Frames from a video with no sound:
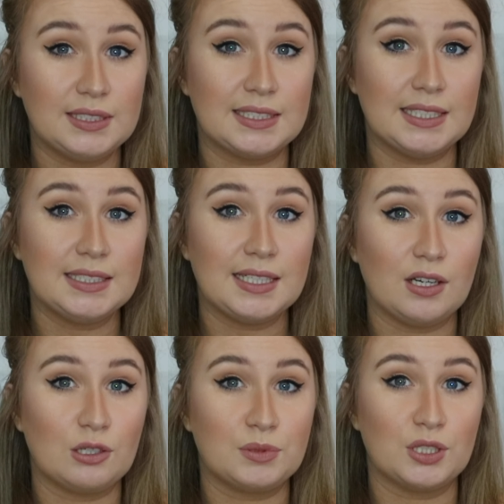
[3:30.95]
It did say
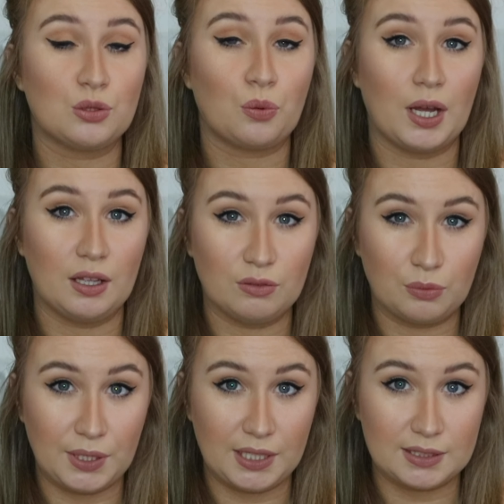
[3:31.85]
up to 12
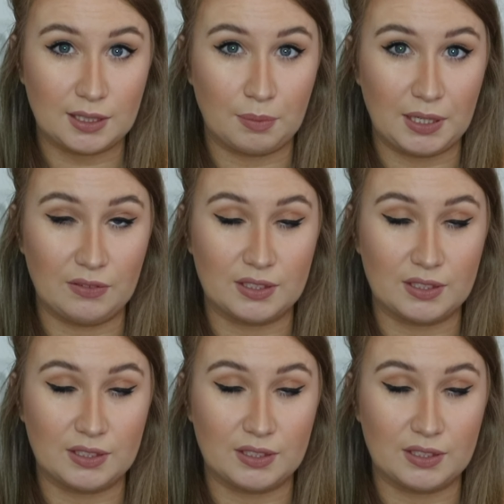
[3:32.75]
weeks, I believe,